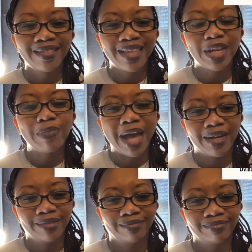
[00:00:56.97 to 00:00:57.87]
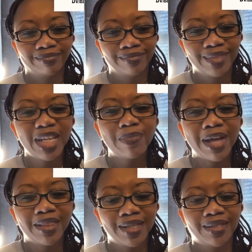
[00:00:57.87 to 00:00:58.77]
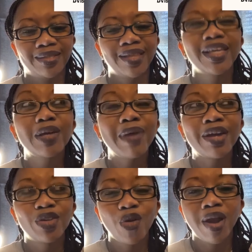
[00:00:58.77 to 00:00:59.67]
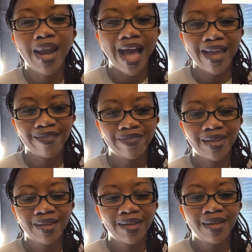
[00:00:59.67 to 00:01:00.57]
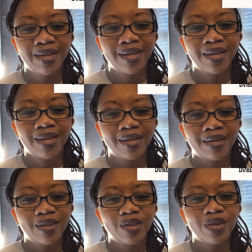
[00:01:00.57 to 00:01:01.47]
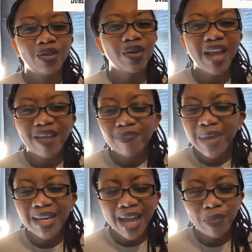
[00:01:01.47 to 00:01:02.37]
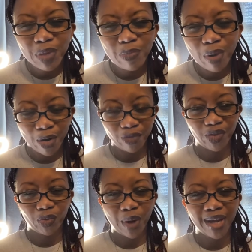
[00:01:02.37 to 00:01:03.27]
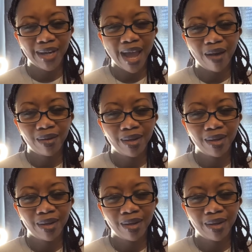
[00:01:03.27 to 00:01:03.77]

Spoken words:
Think about it. Think about this. Think about your life. Your life may not be perfect right now,